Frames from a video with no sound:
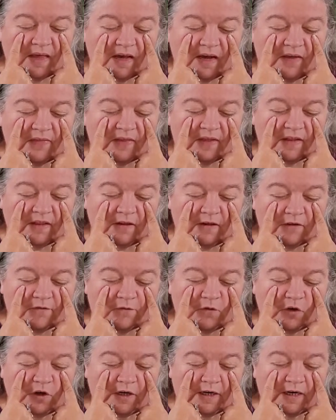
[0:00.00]
And then look
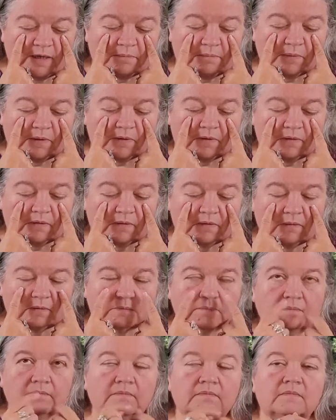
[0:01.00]
for a number.
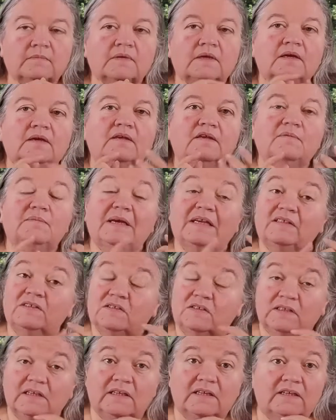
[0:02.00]
You may
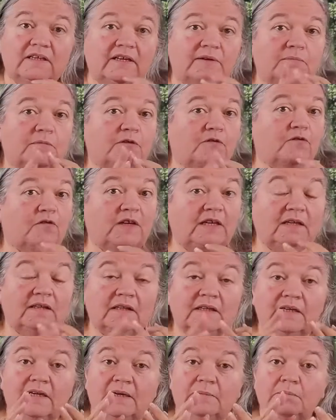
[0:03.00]
see a number, feel
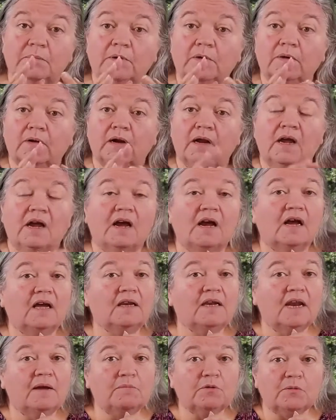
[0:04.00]
a
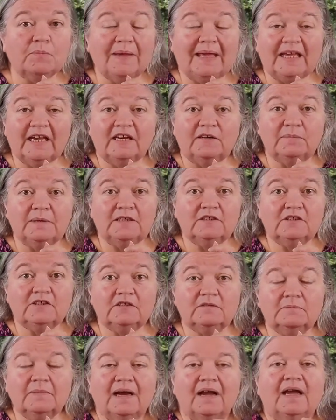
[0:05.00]
number may come into
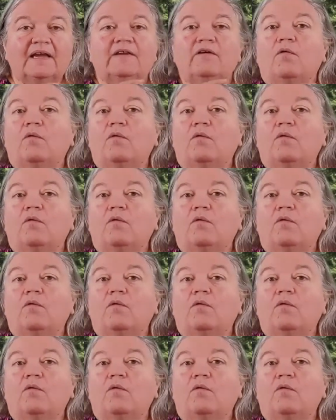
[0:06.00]
your mind,